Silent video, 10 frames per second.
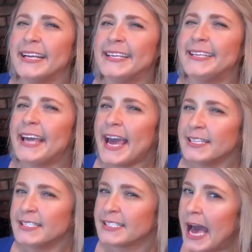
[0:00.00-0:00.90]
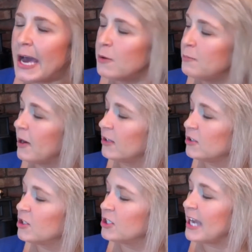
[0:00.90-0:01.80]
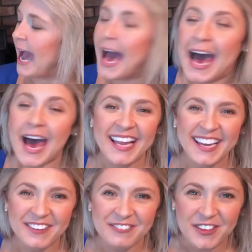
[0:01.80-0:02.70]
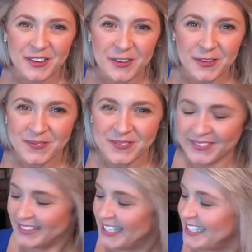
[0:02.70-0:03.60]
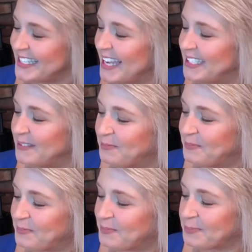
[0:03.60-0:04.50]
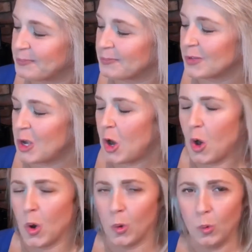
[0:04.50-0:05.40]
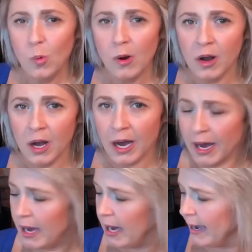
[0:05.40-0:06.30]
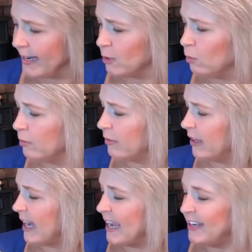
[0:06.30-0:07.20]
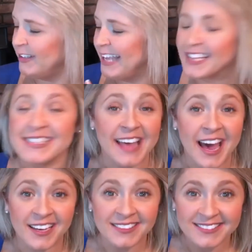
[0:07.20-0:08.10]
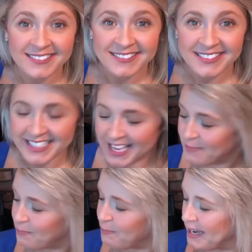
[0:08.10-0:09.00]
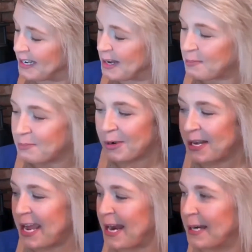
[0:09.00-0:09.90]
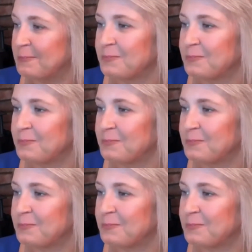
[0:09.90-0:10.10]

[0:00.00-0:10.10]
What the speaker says: Guess how much I love you, he said. Oh, I don't think I could guess that, said Big Nut Brown Hare.